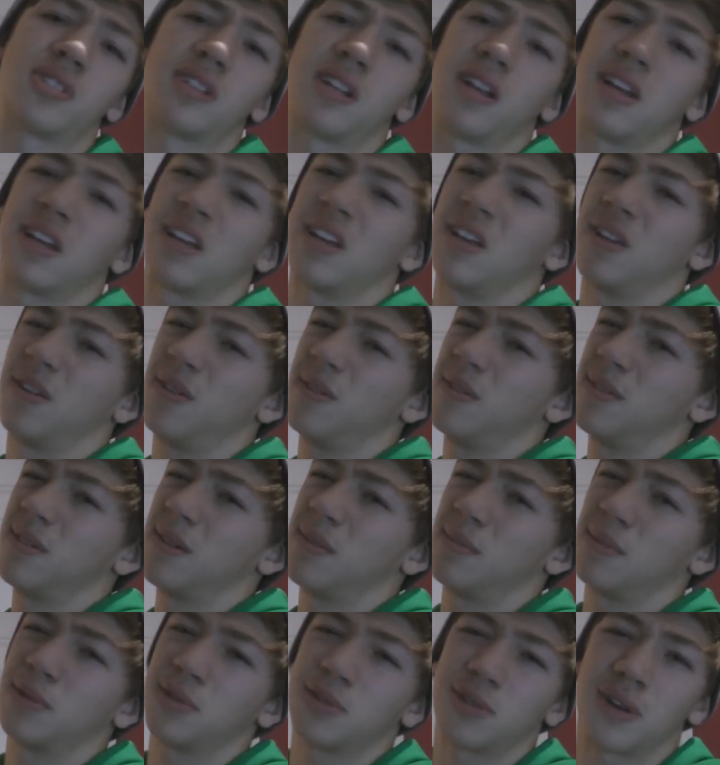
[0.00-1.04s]
just like, you know, I'm
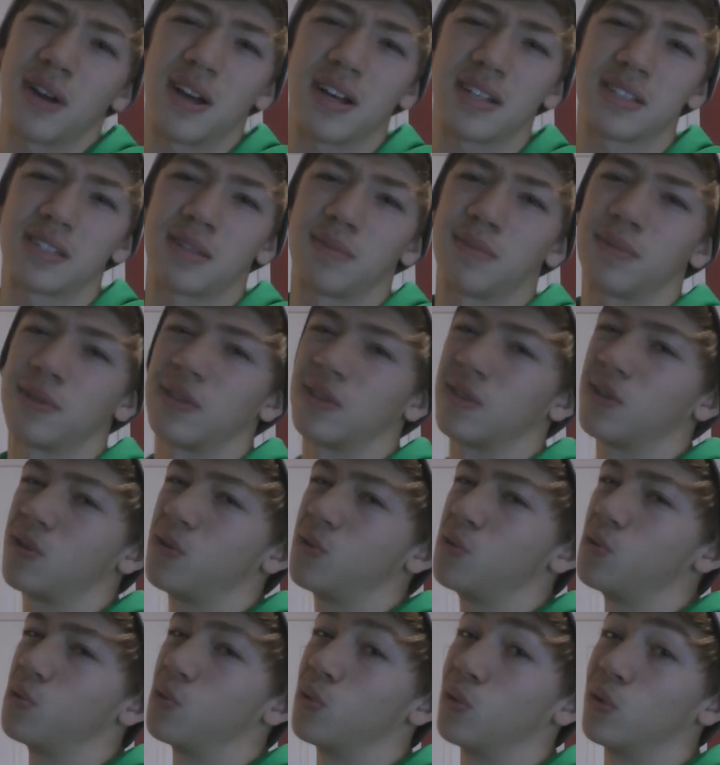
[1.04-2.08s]
gonna try something
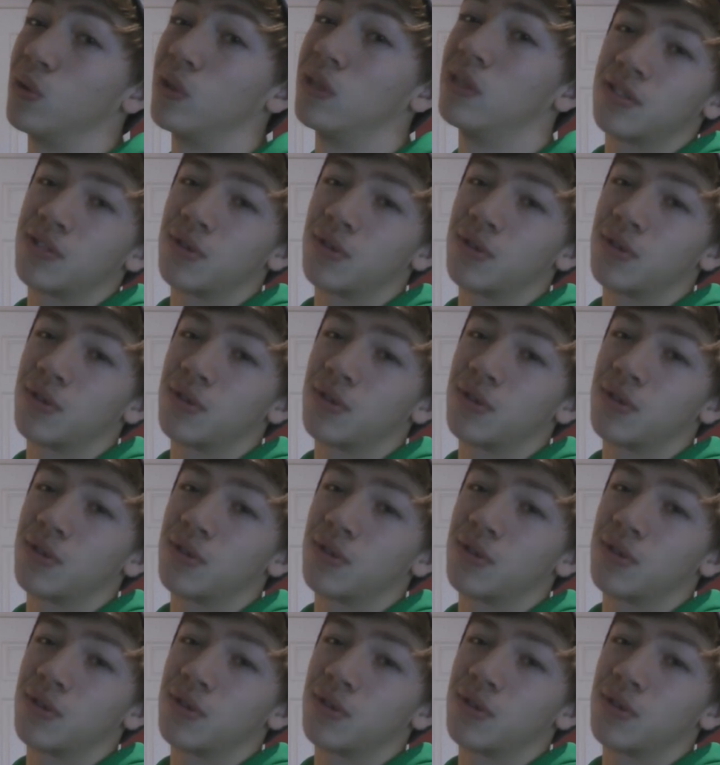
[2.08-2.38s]
cool.